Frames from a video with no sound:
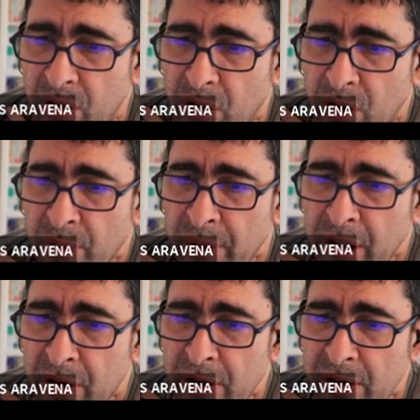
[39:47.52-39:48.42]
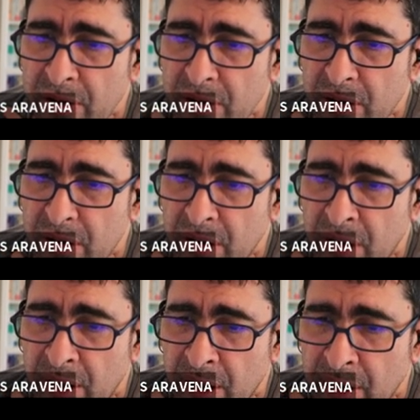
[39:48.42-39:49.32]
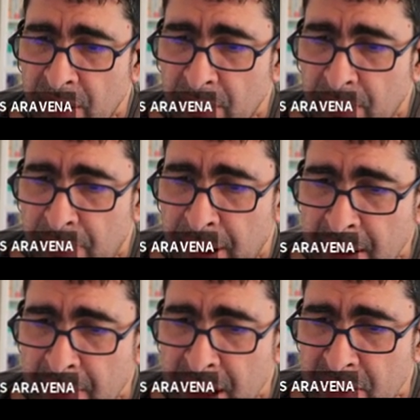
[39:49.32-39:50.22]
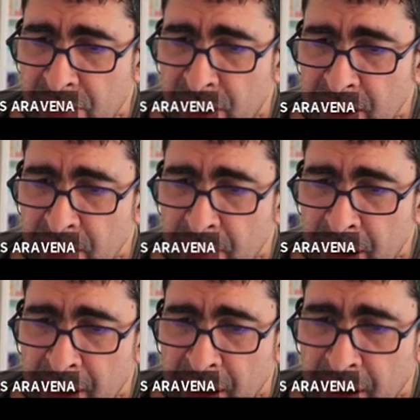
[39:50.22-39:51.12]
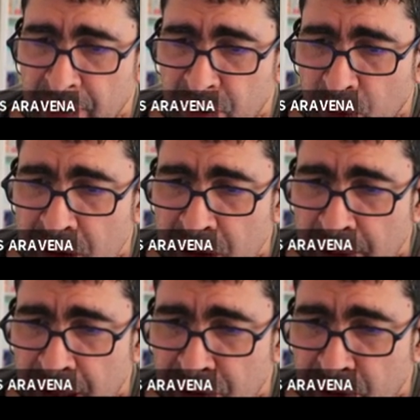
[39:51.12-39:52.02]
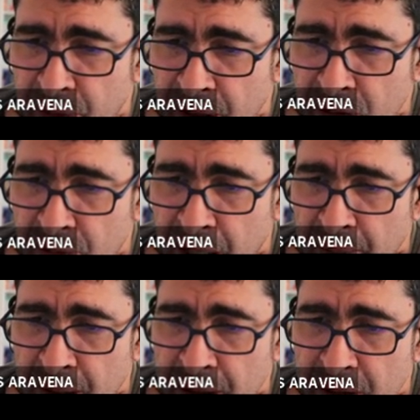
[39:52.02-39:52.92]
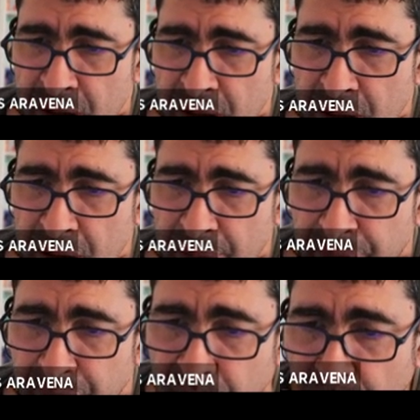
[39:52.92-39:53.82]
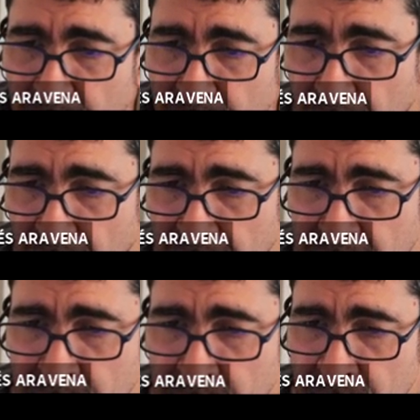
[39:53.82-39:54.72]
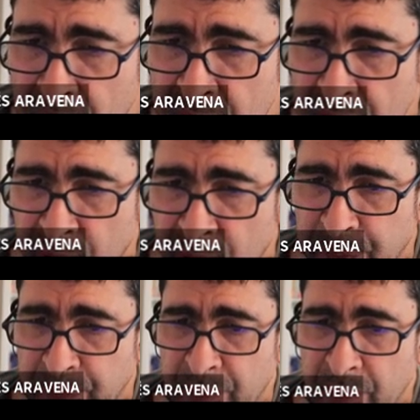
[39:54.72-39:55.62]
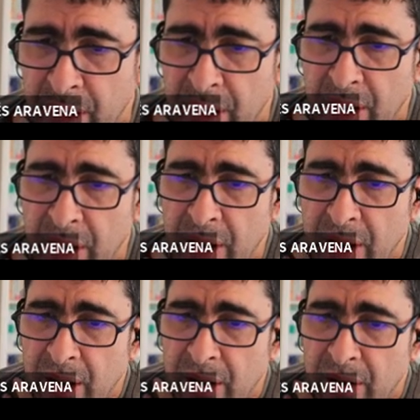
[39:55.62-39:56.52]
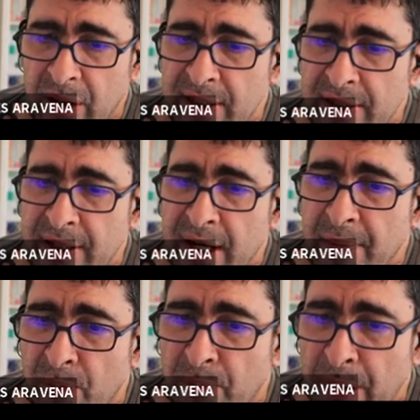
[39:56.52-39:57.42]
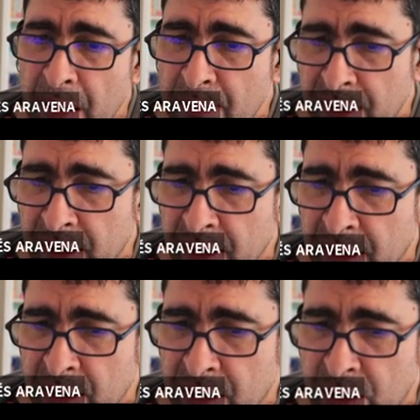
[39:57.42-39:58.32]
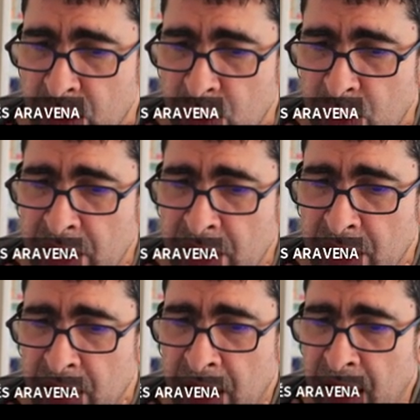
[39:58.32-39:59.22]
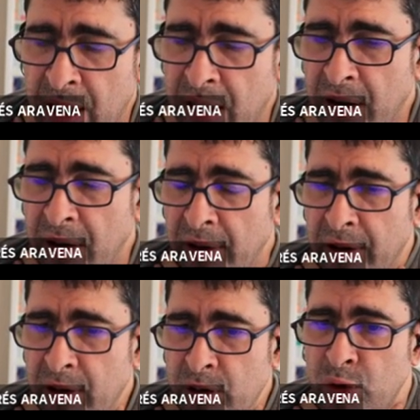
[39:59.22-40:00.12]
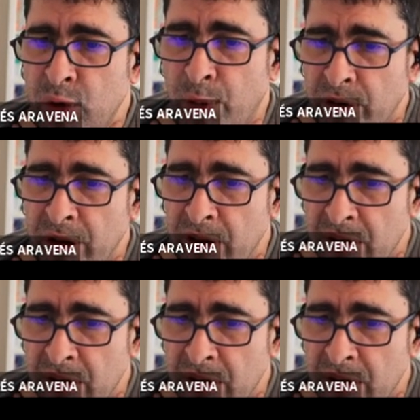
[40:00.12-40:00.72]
hominids, then primates. For example, here we separate from the rest of primates 80 million years ago. These are the number of papers that are suggesting, supporting this